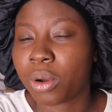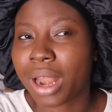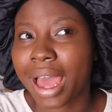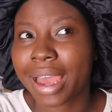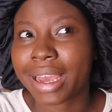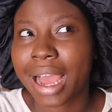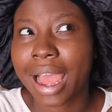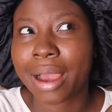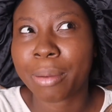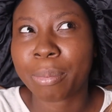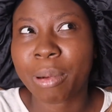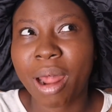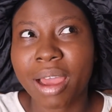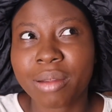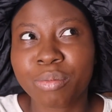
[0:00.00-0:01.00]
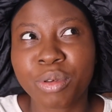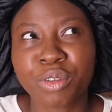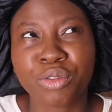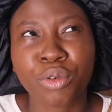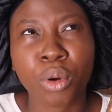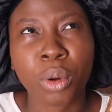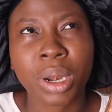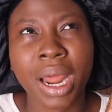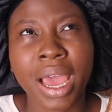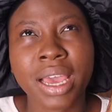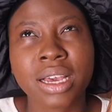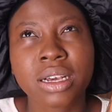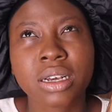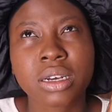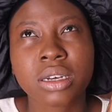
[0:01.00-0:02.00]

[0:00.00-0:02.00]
Like, I applied before, like